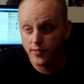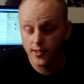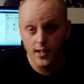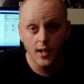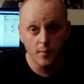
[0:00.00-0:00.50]
I've
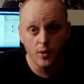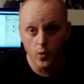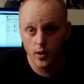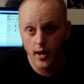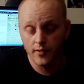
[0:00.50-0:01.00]
seen him
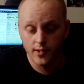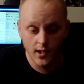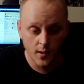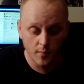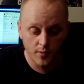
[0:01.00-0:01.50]
do it. I've
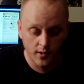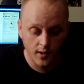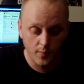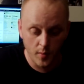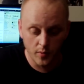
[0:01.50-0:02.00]
seen him
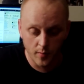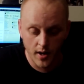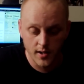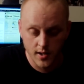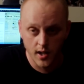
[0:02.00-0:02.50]
see
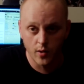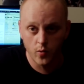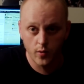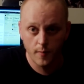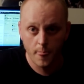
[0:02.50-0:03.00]
somebody's
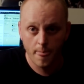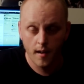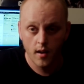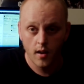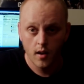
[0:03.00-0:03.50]
channel
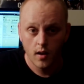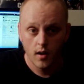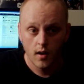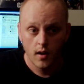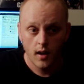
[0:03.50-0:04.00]

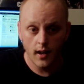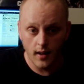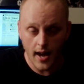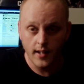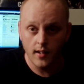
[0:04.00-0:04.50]

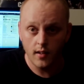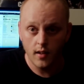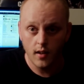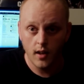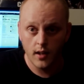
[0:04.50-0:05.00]
and like it,
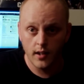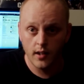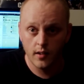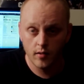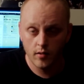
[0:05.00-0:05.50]
and
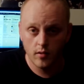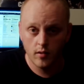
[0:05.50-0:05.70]
then